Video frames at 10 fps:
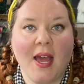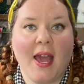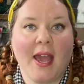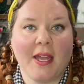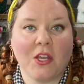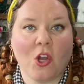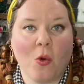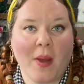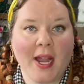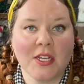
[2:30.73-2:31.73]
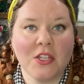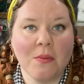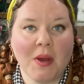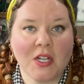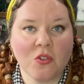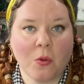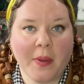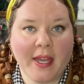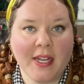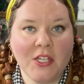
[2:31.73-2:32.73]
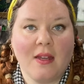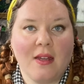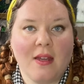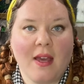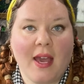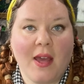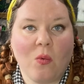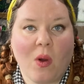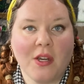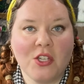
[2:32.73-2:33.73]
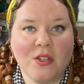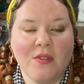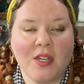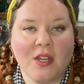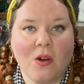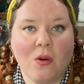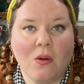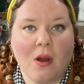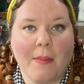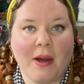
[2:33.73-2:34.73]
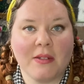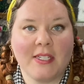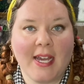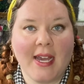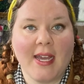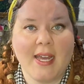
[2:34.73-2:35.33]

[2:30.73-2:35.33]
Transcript: and go back to the module page and watch the video about day and